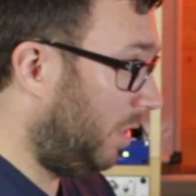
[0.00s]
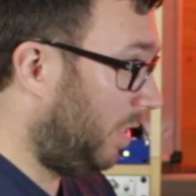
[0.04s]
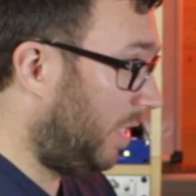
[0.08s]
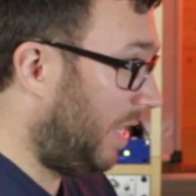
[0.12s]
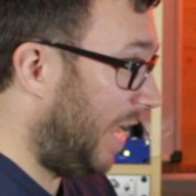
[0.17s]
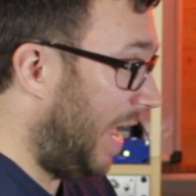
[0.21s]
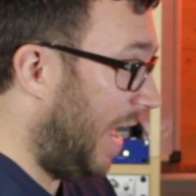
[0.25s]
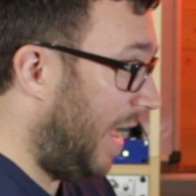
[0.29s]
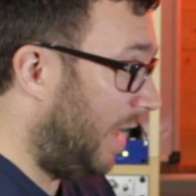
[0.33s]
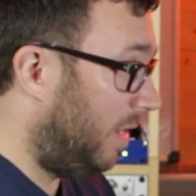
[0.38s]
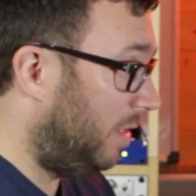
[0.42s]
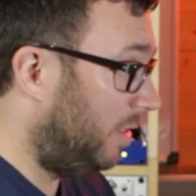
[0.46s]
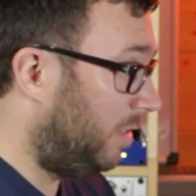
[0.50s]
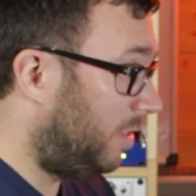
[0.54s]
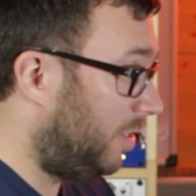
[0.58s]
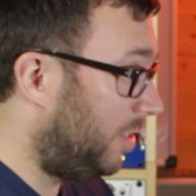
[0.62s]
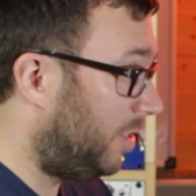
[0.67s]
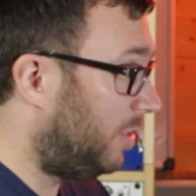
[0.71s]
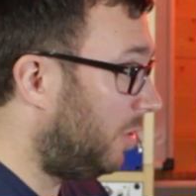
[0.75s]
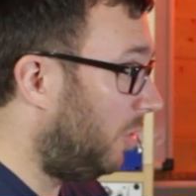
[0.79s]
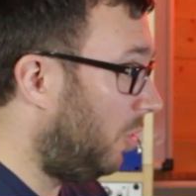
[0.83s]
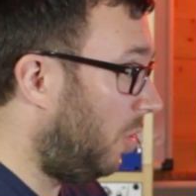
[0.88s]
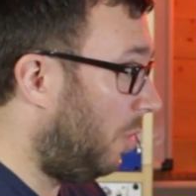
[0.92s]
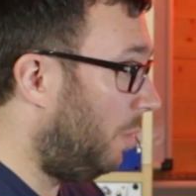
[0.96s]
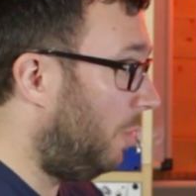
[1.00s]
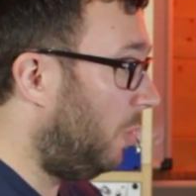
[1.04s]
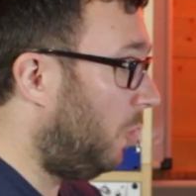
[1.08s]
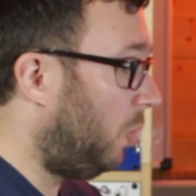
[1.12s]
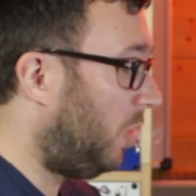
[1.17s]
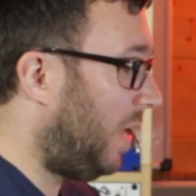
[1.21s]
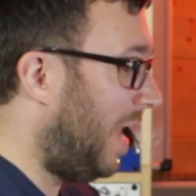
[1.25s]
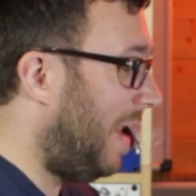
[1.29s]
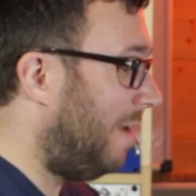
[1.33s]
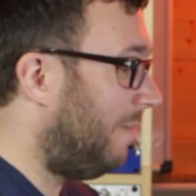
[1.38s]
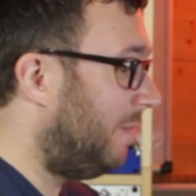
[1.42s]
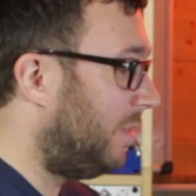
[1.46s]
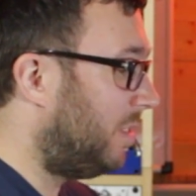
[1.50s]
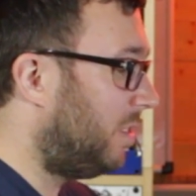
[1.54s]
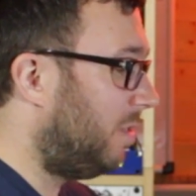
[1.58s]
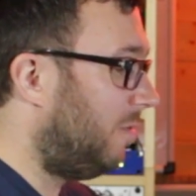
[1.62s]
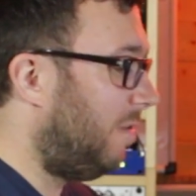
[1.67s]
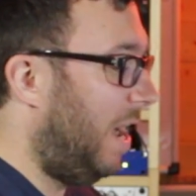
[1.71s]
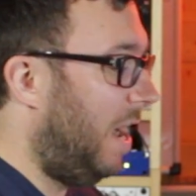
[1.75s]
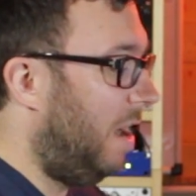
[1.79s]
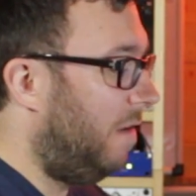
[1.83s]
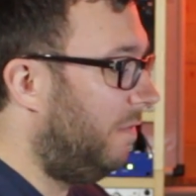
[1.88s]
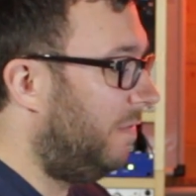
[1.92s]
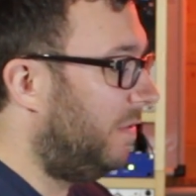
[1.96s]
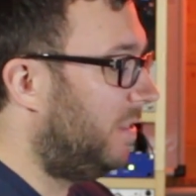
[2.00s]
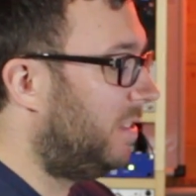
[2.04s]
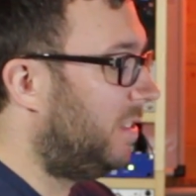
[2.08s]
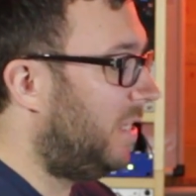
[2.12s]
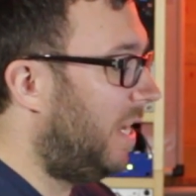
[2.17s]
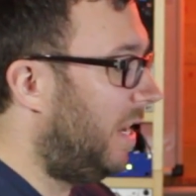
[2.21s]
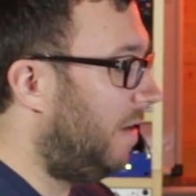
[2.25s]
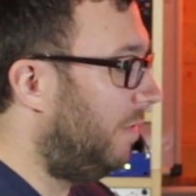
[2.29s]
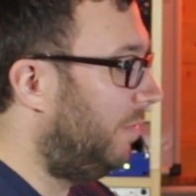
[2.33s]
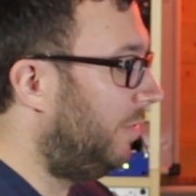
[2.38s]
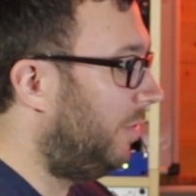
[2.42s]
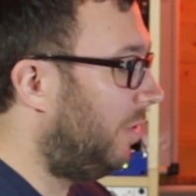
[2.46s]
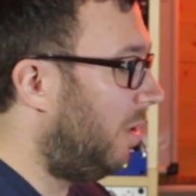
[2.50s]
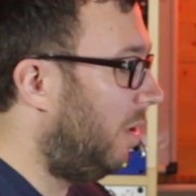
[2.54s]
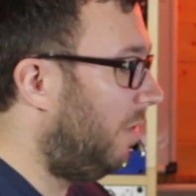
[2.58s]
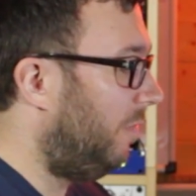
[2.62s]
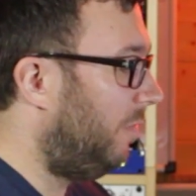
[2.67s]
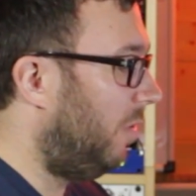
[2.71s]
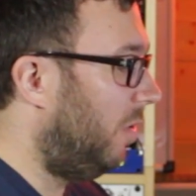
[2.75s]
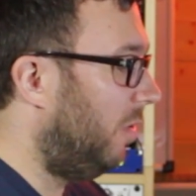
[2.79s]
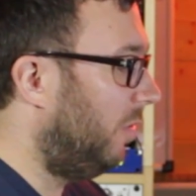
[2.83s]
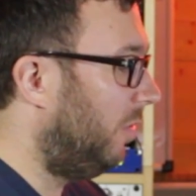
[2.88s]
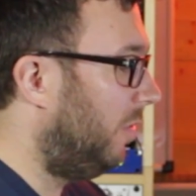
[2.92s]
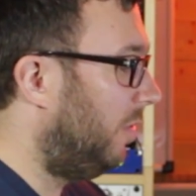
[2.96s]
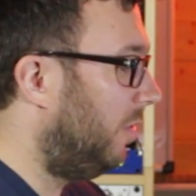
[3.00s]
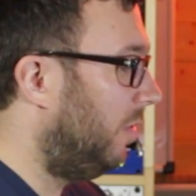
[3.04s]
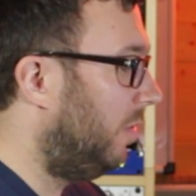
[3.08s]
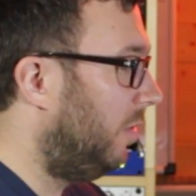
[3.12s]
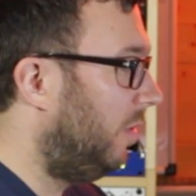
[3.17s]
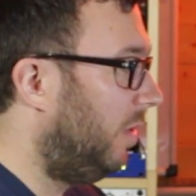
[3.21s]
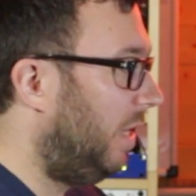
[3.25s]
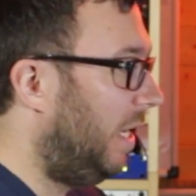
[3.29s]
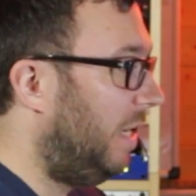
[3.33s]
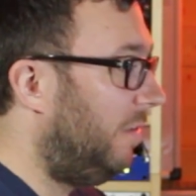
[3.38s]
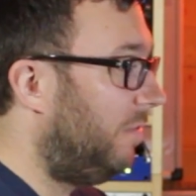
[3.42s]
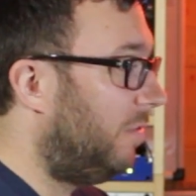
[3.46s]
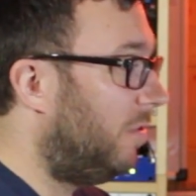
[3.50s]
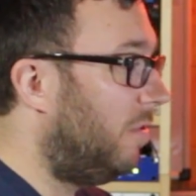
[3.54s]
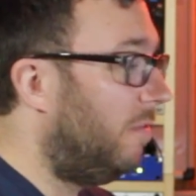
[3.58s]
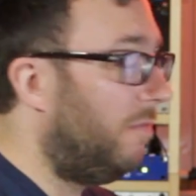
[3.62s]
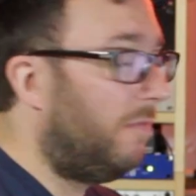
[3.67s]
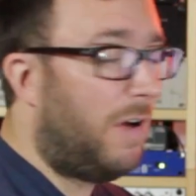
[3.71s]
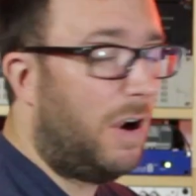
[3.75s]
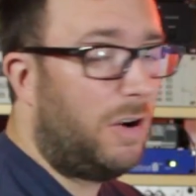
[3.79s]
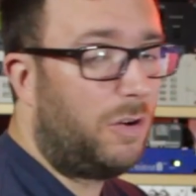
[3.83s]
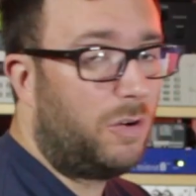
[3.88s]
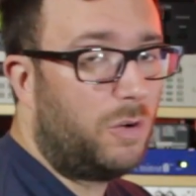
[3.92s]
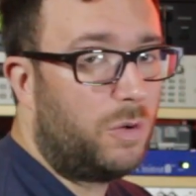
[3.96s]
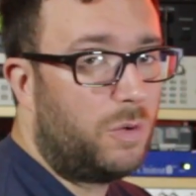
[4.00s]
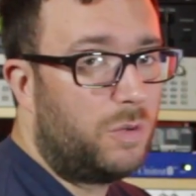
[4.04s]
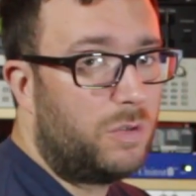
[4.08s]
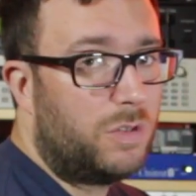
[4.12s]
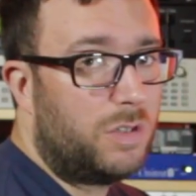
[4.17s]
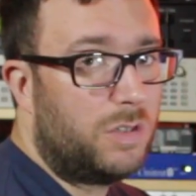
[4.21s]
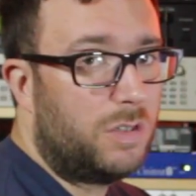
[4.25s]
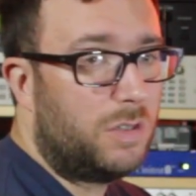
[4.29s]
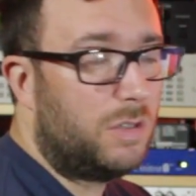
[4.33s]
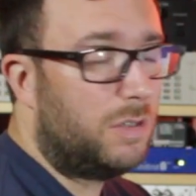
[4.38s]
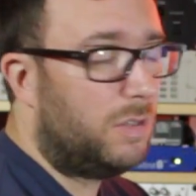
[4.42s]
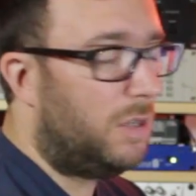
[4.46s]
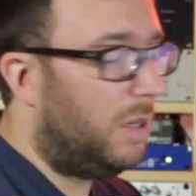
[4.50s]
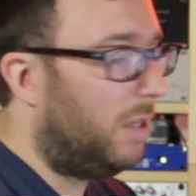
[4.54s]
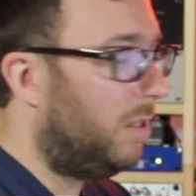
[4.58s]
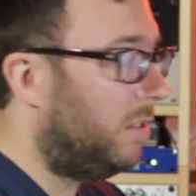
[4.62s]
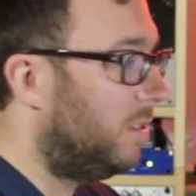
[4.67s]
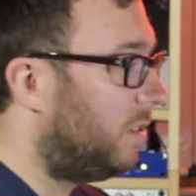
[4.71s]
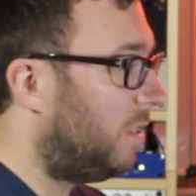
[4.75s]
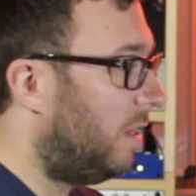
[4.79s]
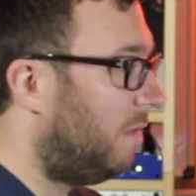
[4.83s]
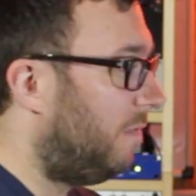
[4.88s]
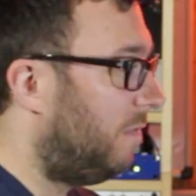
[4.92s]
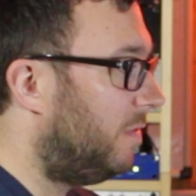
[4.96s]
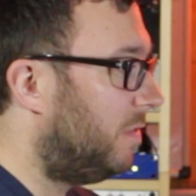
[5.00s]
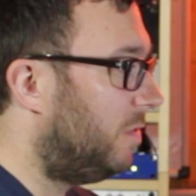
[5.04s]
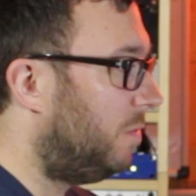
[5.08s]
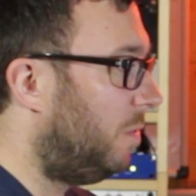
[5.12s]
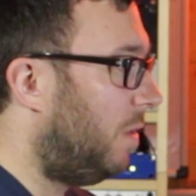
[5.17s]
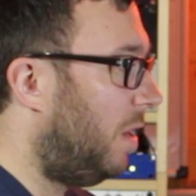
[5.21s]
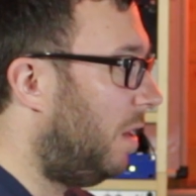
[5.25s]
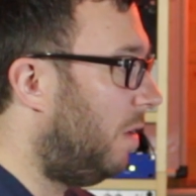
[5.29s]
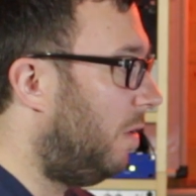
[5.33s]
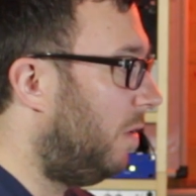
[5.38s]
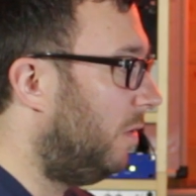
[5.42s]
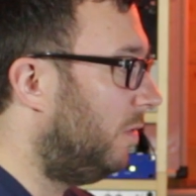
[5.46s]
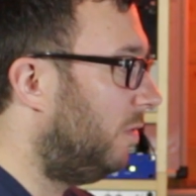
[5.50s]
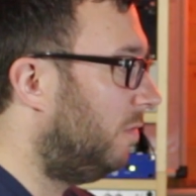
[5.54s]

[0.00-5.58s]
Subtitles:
get just a lot more character out of a sound, I find, even on vocals and stuff as well.